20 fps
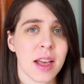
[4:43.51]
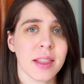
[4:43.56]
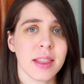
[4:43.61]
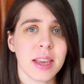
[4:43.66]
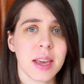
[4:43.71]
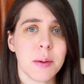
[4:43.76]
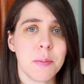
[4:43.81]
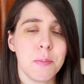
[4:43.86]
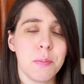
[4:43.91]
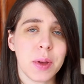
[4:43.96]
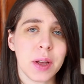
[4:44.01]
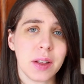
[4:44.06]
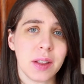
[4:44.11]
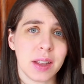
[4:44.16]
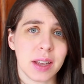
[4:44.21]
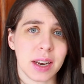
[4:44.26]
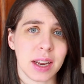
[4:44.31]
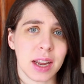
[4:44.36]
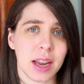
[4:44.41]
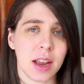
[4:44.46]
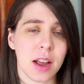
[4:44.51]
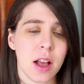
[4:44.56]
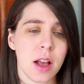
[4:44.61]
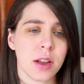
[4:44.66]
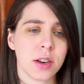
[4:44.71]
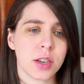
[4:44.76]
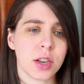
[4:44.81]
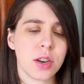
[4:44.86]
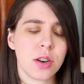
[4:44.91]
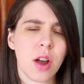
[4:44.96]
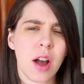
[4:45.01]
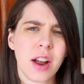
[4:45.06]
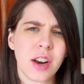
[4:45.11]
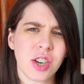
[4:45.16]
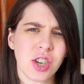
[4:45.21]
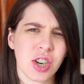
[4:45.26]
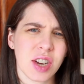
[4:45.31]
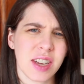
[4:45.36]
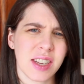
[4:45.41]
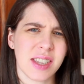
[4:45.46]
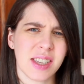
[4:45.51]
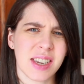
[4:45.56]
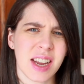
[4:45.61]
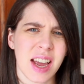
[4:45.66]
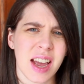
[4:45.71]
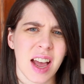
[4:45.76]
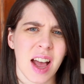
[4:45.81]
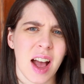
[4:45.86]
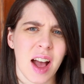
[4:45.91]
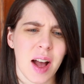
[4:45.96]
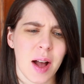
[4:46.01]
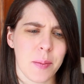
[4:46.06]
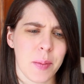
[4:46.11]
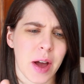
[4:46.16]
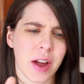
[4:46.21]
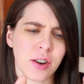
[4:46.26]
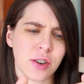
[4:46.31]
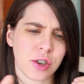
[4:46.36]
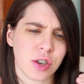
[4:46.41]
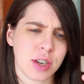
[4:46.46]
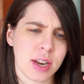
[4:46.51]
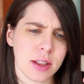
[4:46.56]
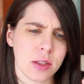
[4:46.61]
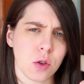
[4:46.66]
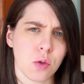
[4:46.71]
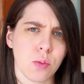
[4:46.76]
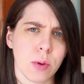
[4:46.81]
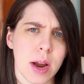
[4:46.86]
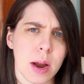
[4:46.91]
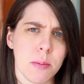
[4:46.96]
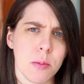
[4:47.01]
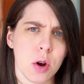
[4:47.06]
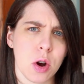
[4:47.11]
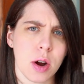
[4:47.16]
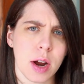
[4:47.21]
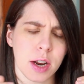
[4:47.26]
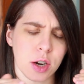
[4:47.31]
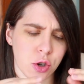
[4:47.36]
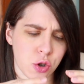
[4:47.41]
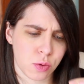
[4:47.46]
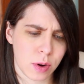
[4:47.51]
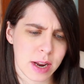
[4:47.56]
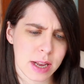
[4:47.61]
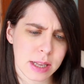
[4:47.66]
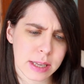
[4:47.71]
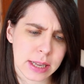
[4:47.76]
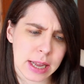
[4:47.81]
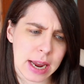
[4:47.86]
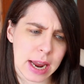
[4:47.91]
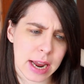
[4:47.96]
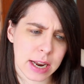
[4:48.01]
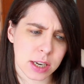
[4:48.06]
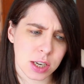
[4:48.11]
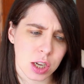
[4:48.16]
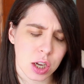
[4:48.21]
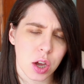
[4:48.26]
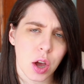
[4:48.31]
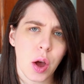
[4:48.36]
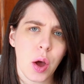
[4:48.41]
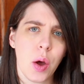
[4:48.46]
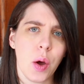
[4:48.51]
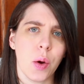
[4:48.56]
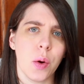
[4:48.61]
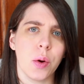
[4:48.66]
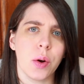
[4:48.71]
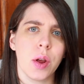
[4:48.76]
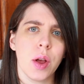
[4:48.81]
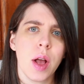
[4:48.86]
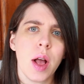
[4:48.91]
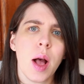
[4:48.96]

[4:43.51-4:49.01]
The ability to not just understand the grammar and translate and decode,